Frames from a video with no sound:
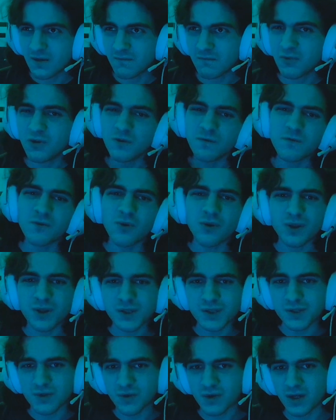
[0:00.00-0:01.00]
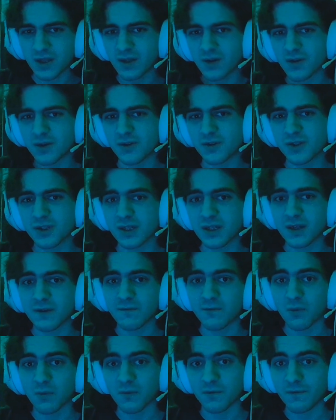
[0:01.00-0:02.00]
move forward the story. They're usually a
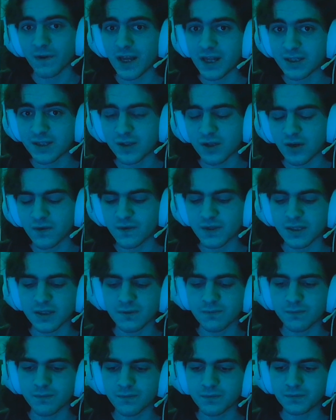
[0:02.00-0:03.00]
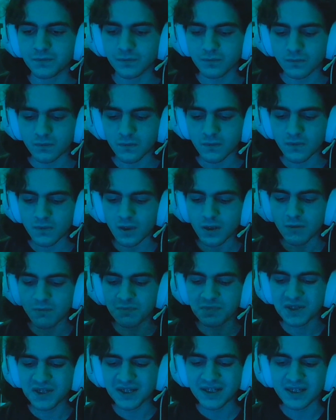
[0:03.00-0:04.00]
form of fan service.
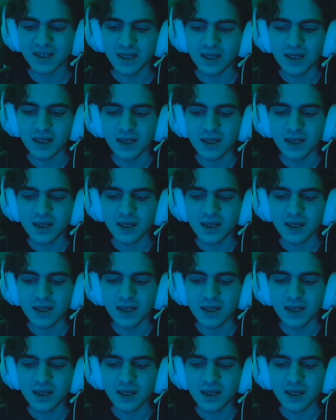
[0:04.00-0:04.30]
But